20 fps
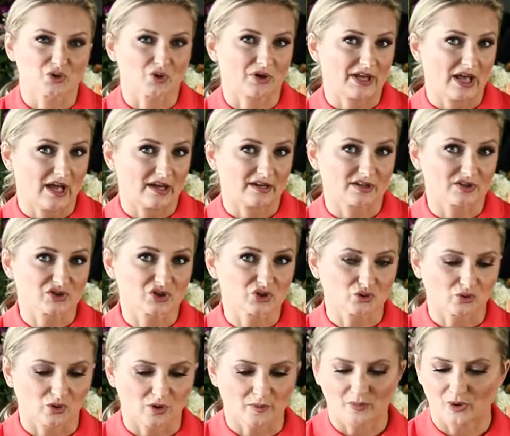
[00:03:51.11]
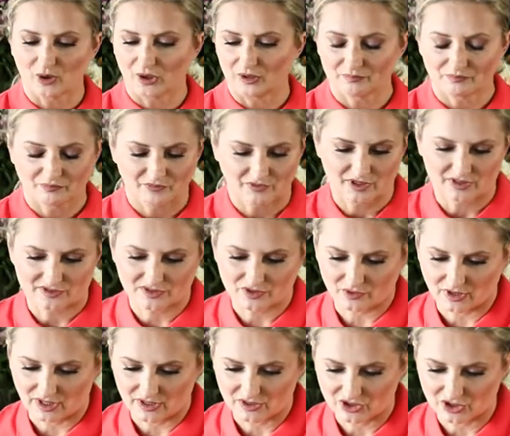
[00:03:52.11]
organic store-bought, that's
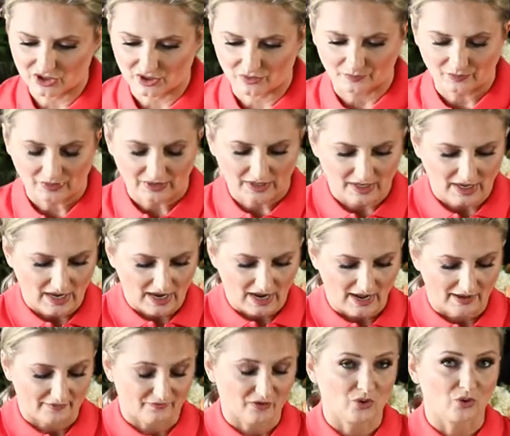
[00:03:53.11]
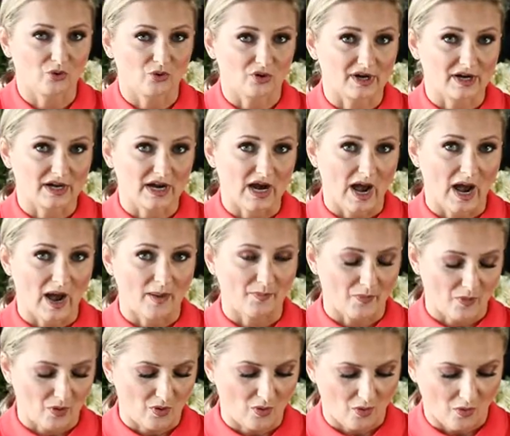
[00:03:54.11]
great too. I have a quarter
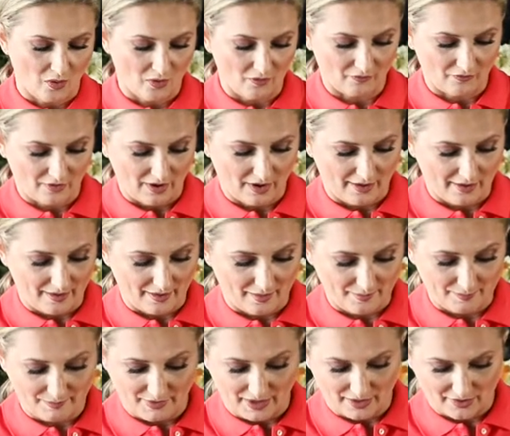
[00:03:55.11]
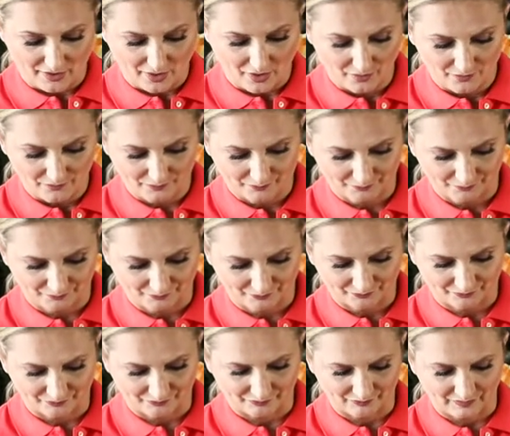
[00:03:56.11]
cup of uh, mayo.
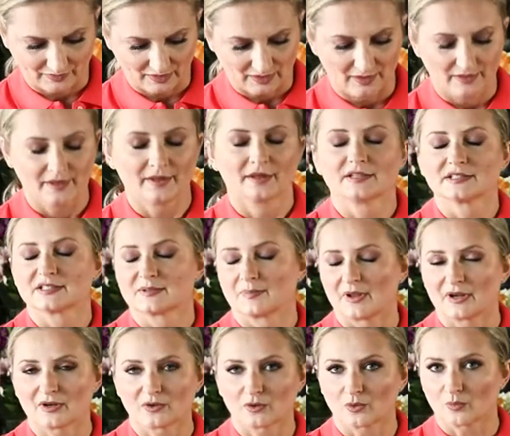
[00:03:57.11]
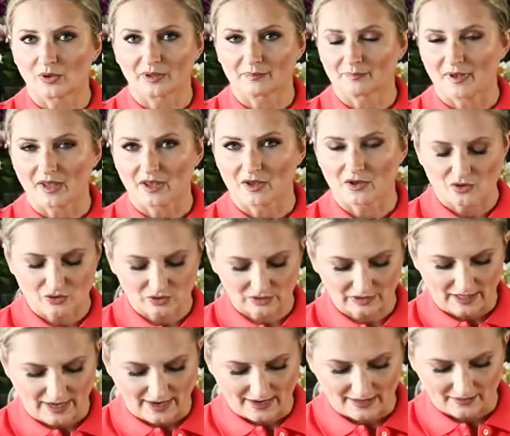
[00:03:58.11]
Depending on what mayo you
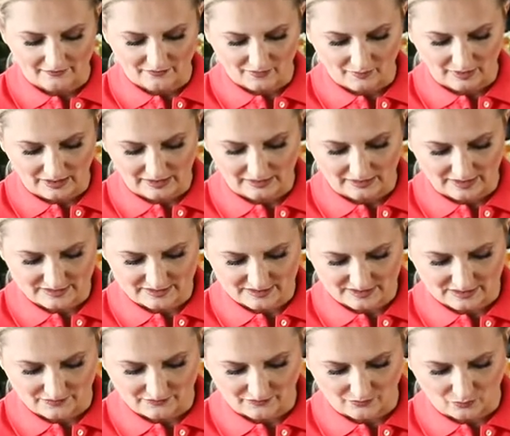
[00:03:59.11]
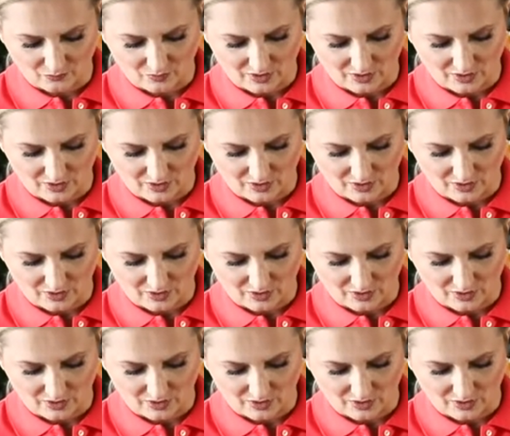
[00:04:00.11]
like, everybody likes different